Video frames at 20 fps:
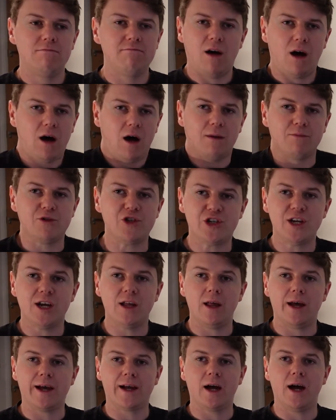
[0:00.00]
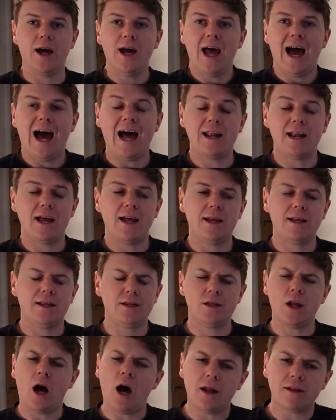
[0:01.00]
oh, shit, like, and
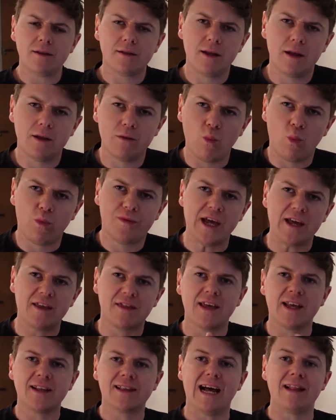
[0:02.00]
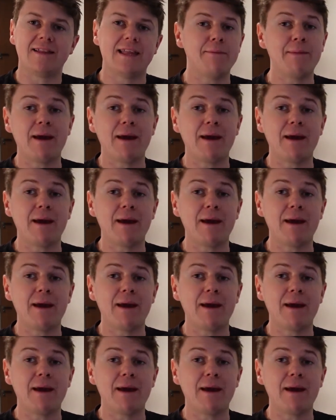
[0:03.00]
not they think that. They